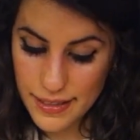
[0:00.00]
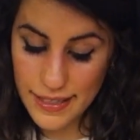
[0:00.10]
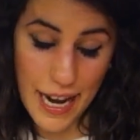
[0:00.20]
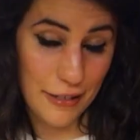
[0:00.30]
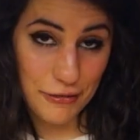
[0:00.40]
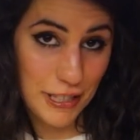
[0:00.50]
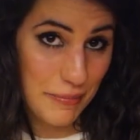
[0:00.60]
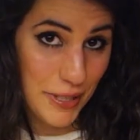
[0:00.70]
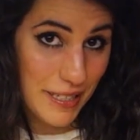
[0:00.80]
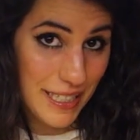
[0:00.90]
not only
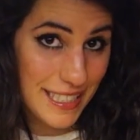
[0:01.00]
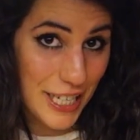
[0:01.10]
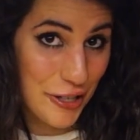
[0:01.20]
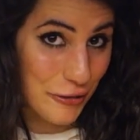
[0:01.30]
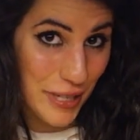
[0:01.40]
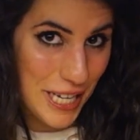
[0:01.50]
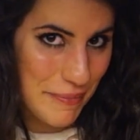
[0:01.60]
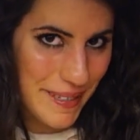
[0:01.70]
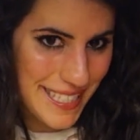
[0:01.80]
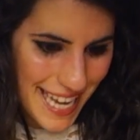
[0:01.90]
brings a Greek
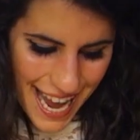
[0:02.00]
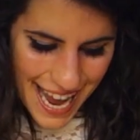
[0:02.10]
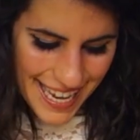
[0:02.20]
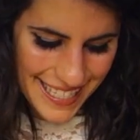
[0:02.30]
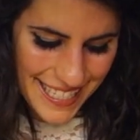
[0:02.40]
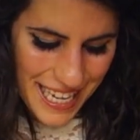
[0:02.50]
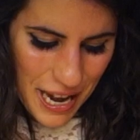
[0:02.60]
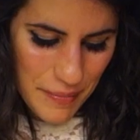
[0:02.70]
pizzazz,